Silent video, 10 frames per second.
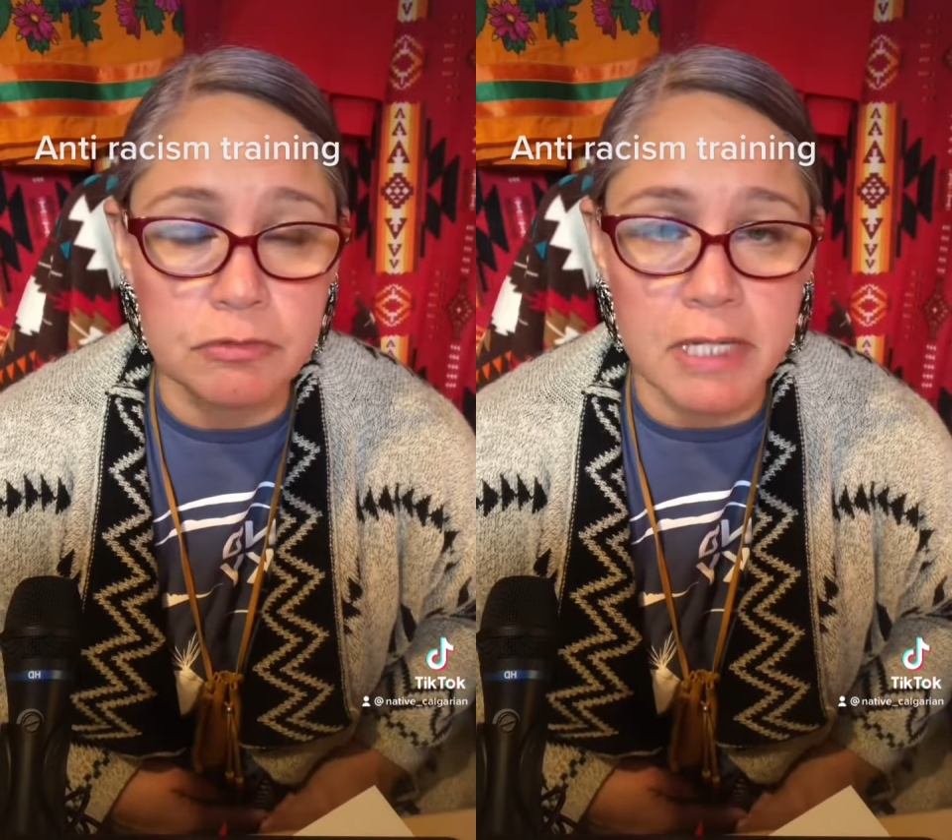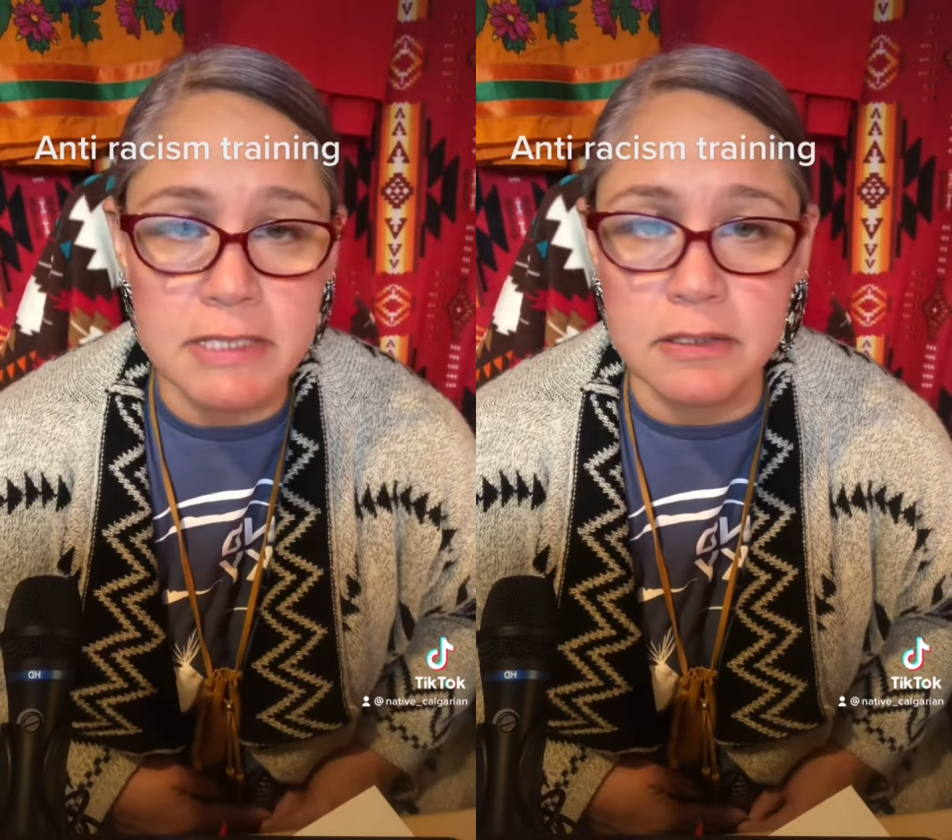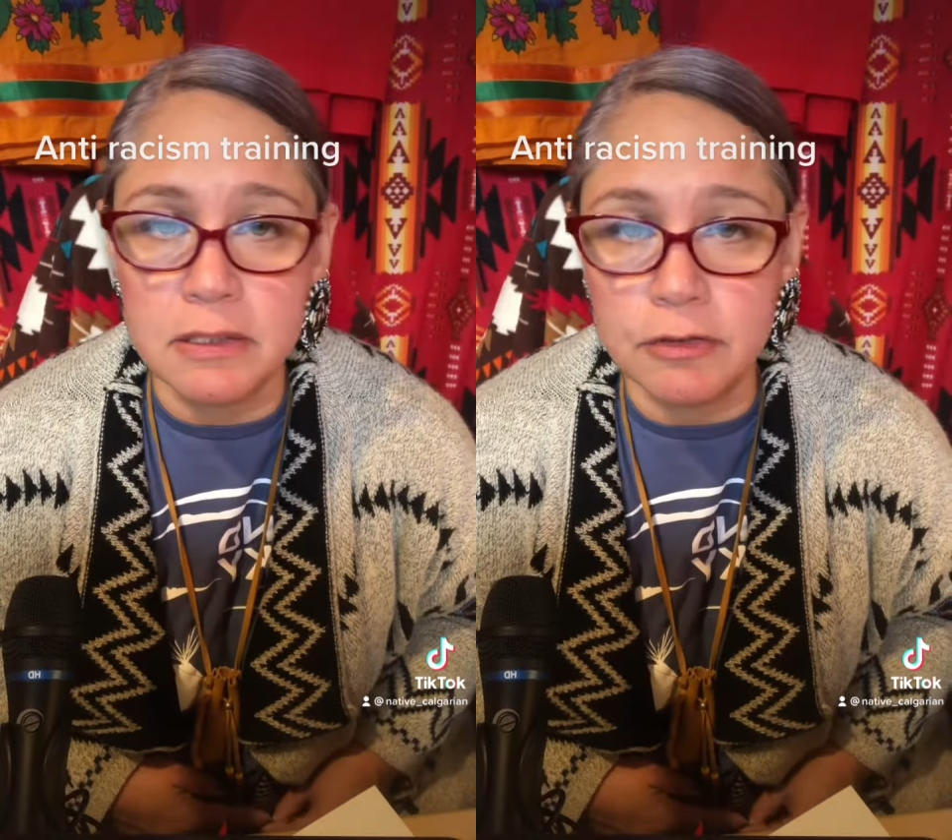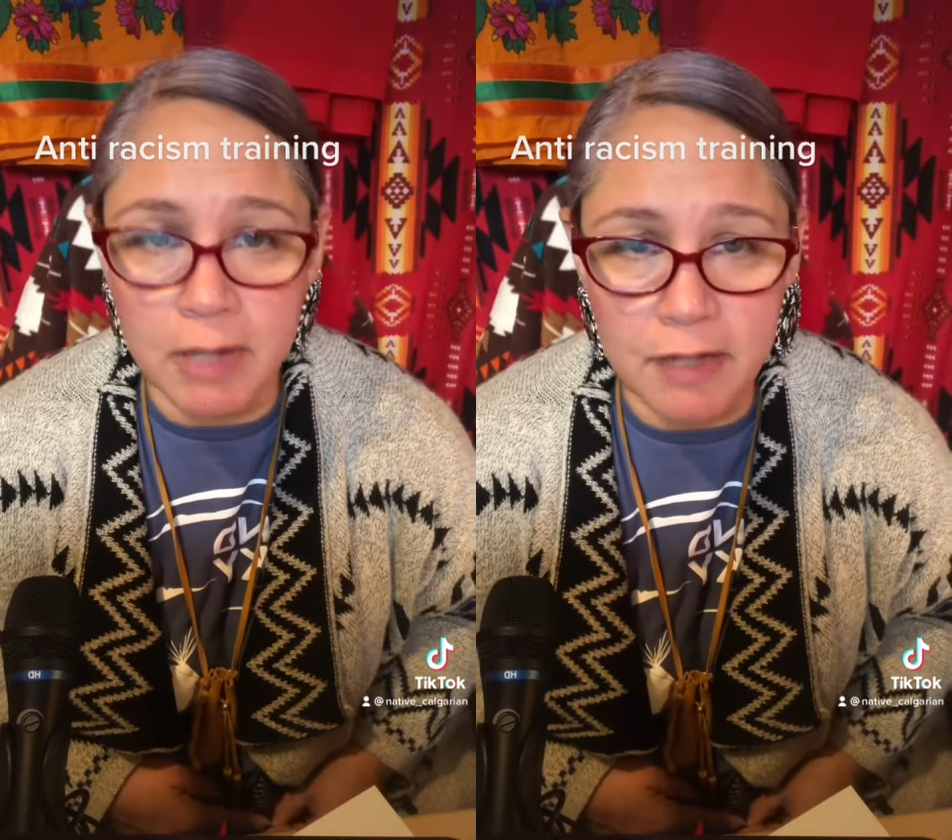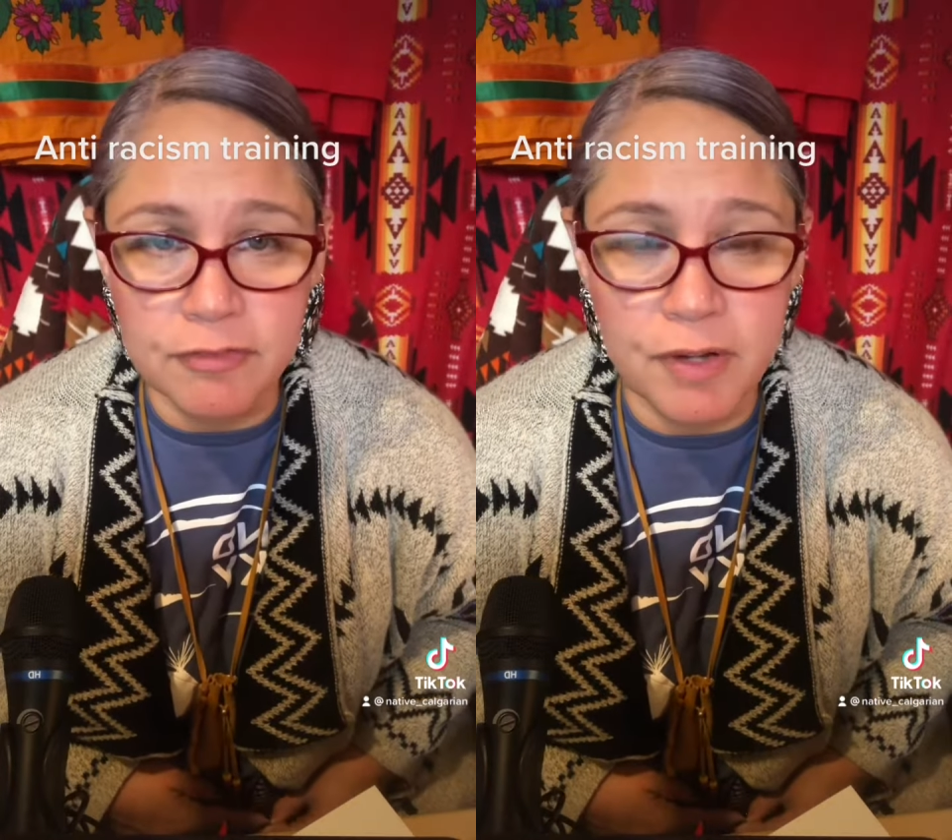arrested a
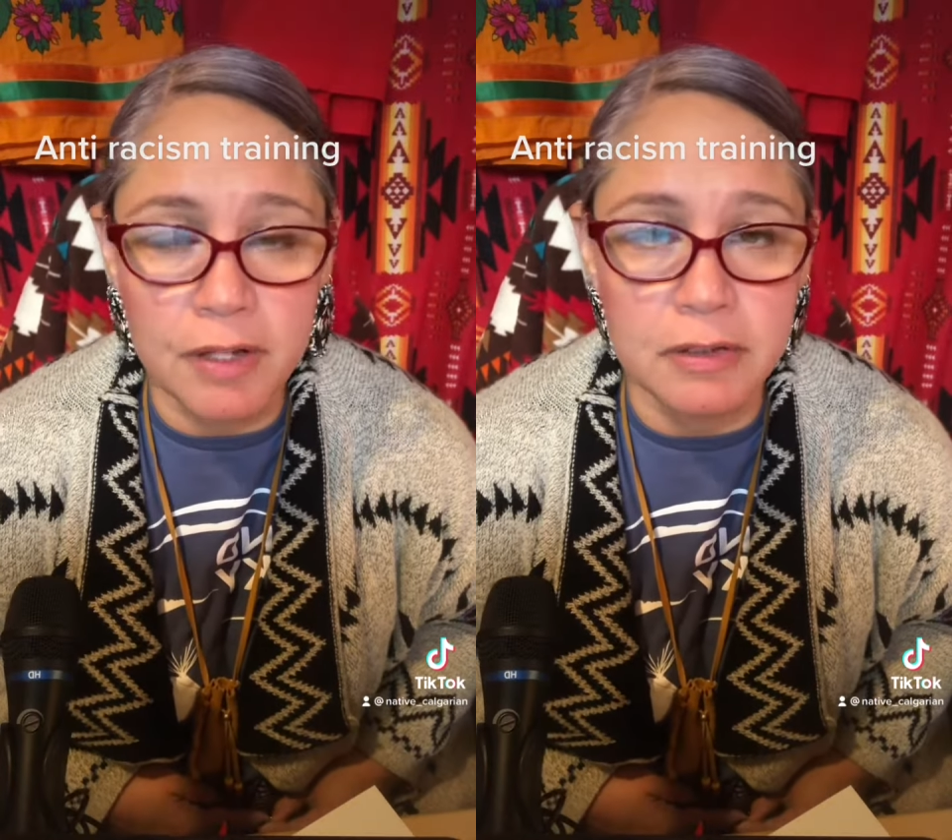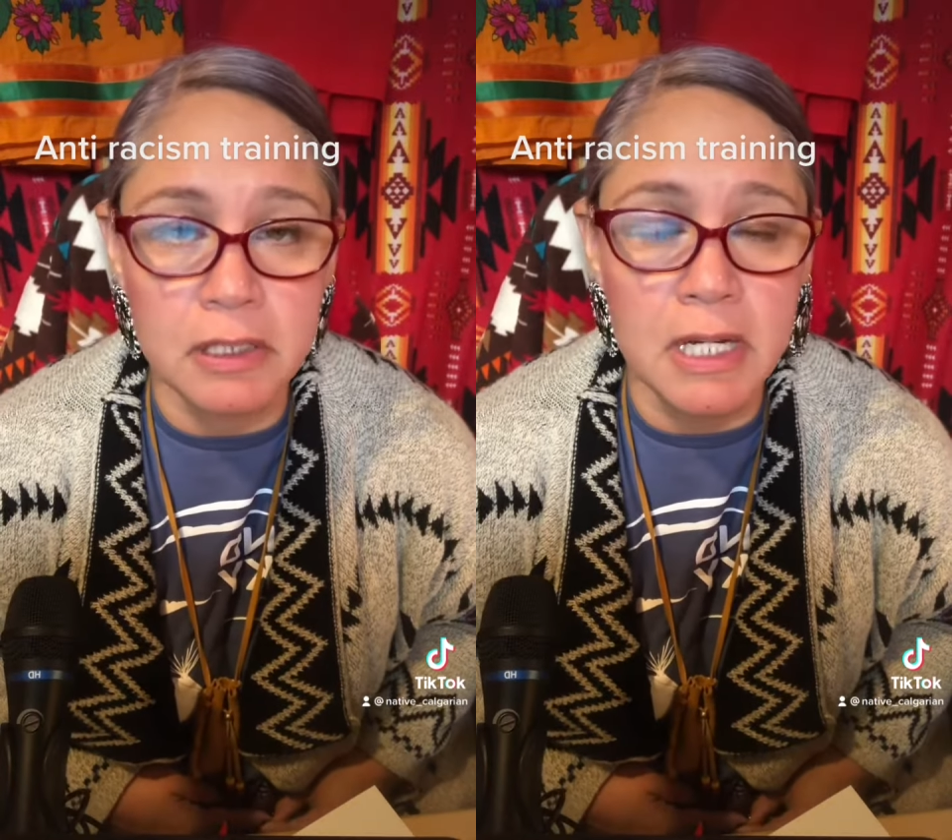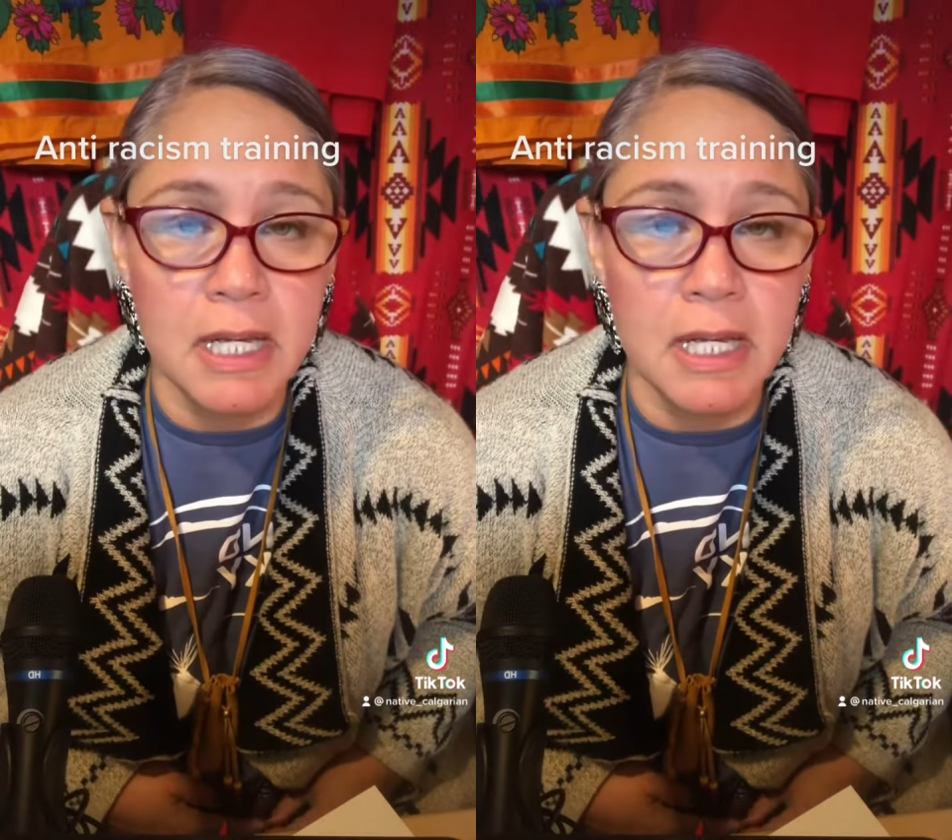grandfather